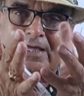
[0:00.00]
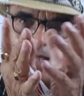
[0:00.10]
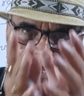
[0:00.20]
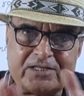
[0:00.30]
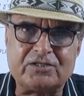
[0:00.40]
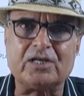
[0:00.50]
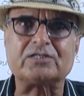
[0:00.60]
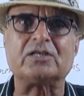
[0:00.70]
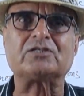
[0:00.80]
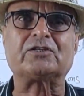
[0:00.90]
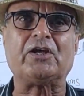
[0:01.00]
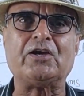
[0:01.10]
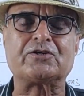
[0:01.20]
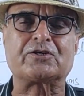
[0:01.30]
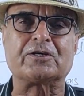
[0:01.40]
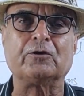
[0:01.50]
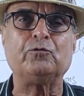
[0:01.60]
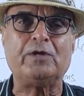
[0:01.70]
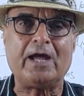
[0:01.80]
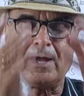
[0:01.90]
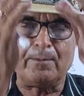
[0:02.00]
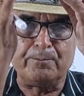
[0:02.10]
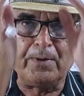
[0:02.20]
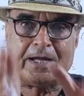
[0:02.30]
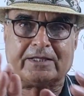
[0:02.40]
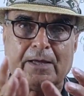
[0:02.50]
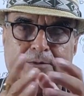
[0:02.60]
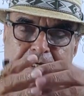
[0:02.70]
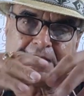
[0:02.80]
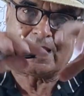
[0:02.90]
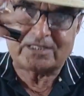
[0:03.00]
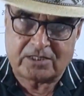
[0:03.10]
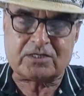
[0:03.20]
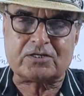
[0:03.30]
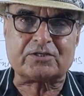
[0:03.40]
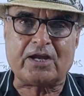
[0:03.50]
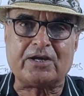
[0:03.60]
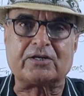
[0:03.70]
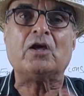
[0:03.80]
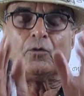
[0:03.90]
gaseous state. We have make them in gaseous state.